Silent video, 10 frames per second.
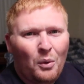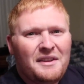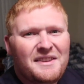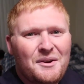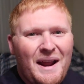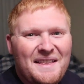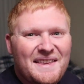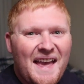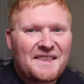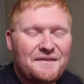What is going on,
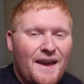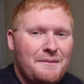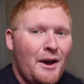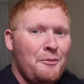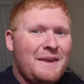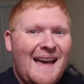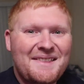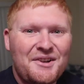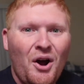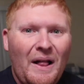Saxton family? I hope you
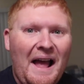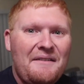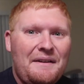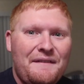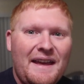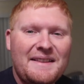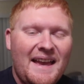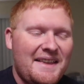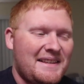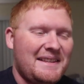guys are all having a
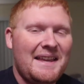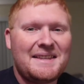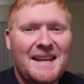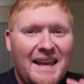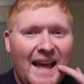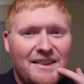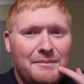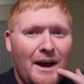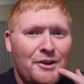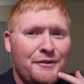fantastic day today. You got a
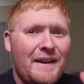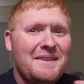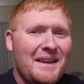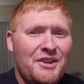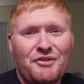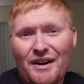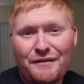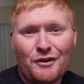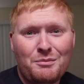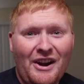smile on your face and you're ready
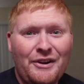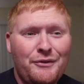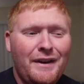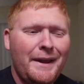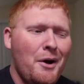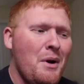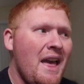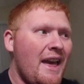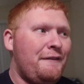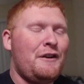for a brand new video.
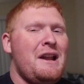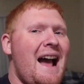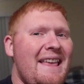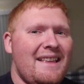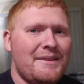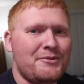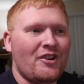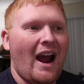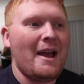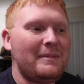If you're not yet
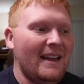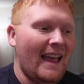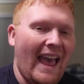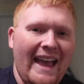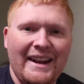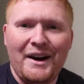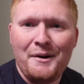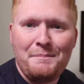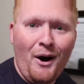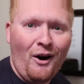subscribed and a
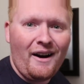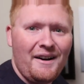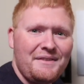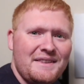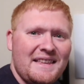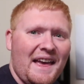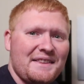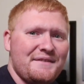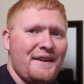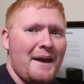part of the
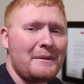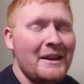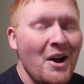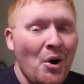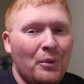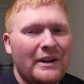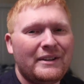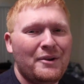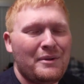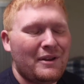Saxton family, what do
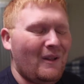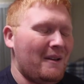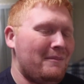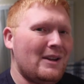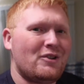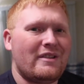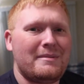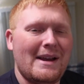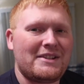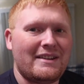you do with your life? Make sure to
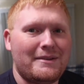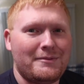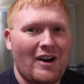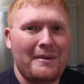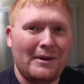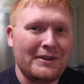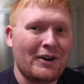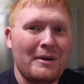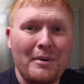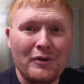smash that subscribe button,
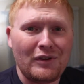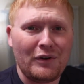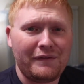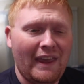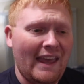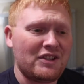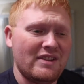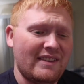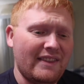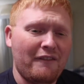turn on post
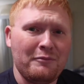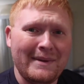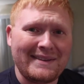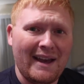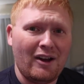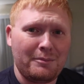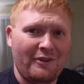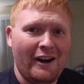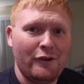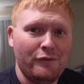notifications to never miss out on a
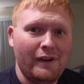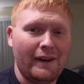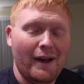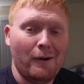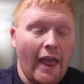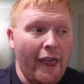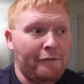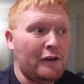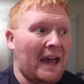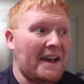brand new video.
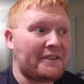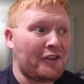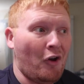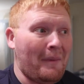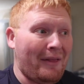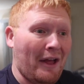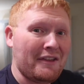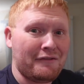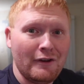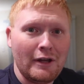If you guys saw my
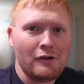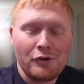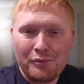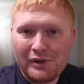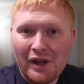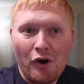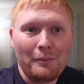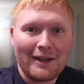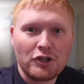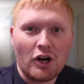last video, you would know
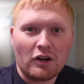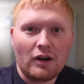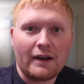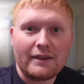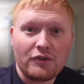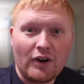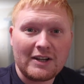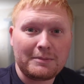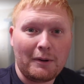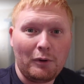McJuggerNuggets
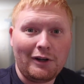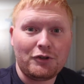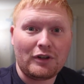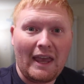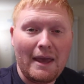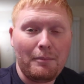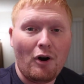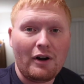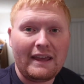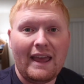crashed my one hundred K
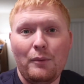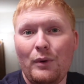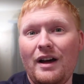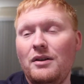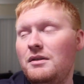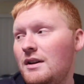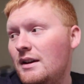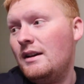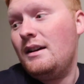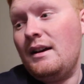party, and well,
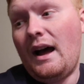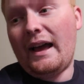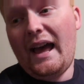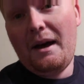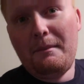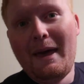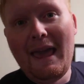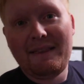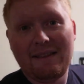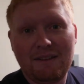I got
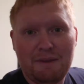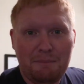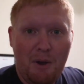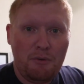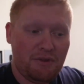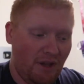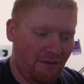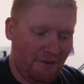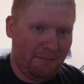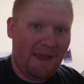basically most
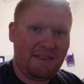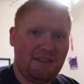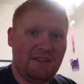of the mess